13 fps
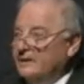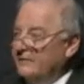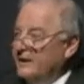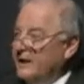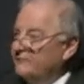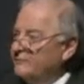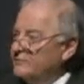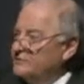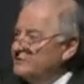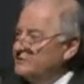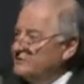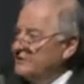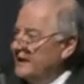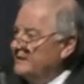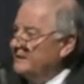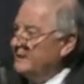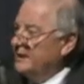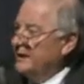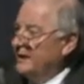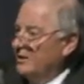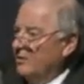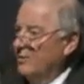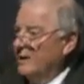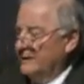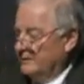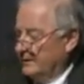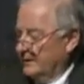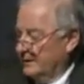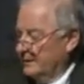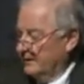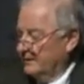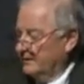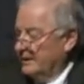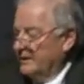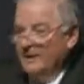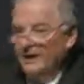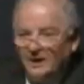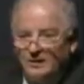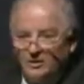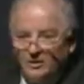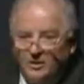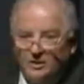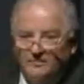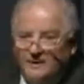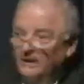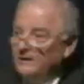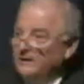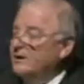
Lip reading: the inferences that when the American Army,